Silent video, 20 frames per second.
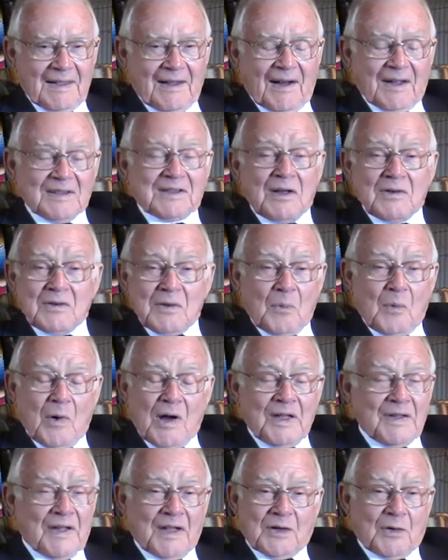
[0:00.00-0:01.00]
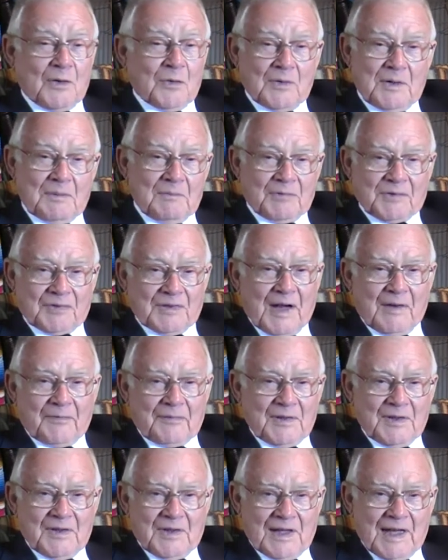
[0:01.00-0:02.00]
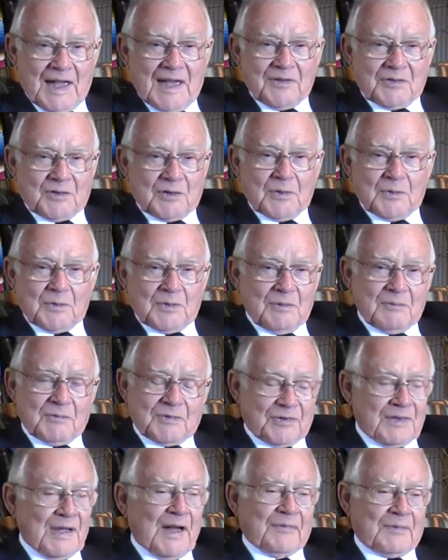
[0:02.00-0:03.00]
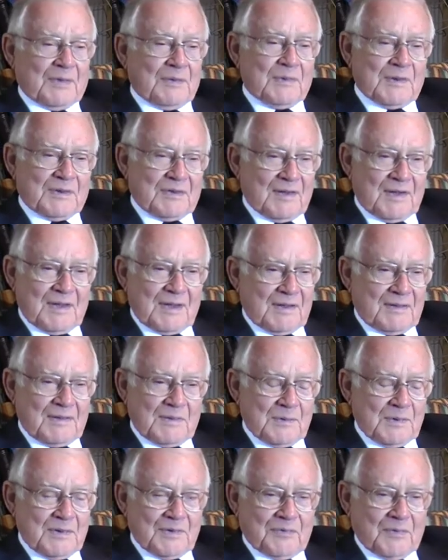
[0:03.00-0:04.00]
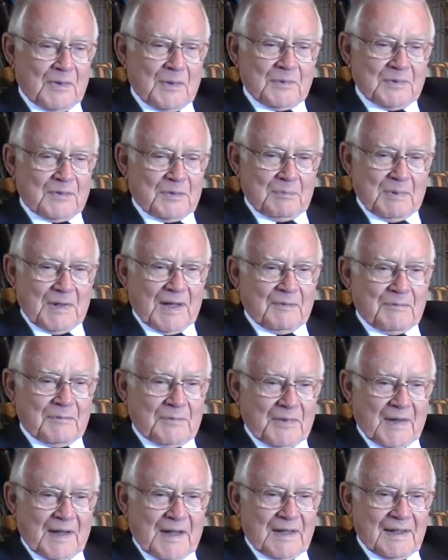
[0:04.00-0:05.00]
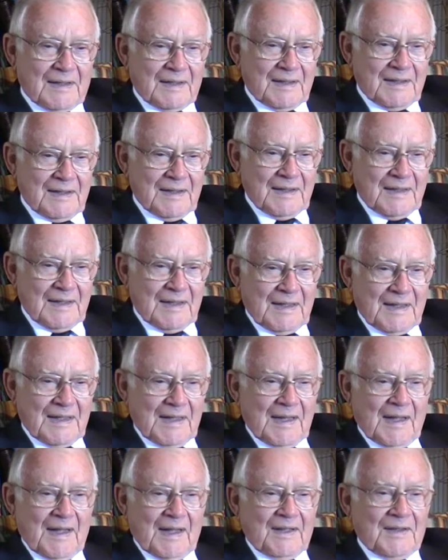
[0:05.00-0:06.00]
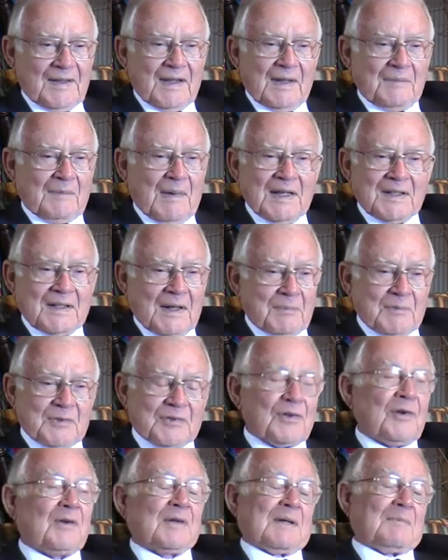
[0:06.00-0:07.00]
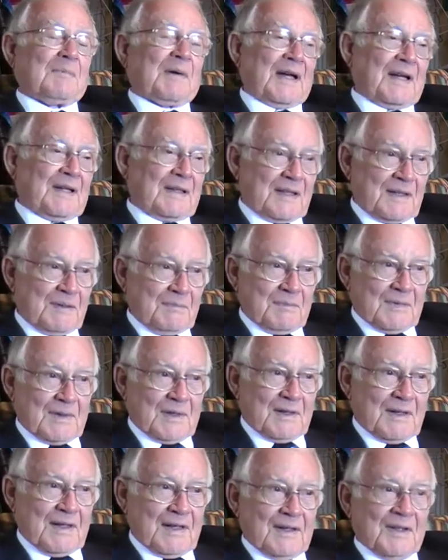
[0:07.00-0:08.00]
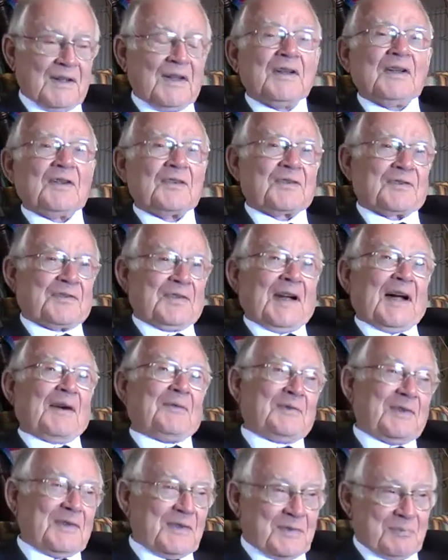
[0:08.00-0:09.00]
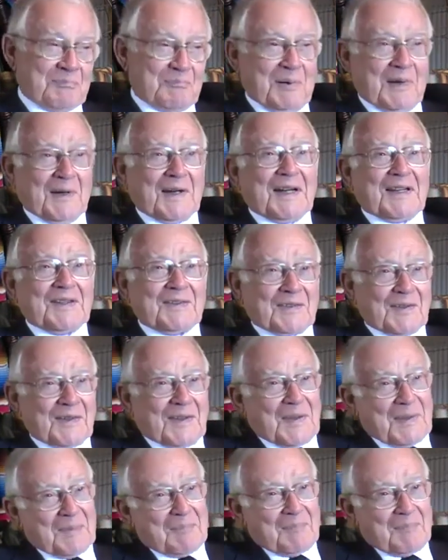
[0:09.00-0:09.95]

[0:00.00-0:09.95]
I don't know why they called him Snuffy. The lads called him Snuffy, which I always felt was a bit unfair, and they made up a song about him. Snuffy's pies are the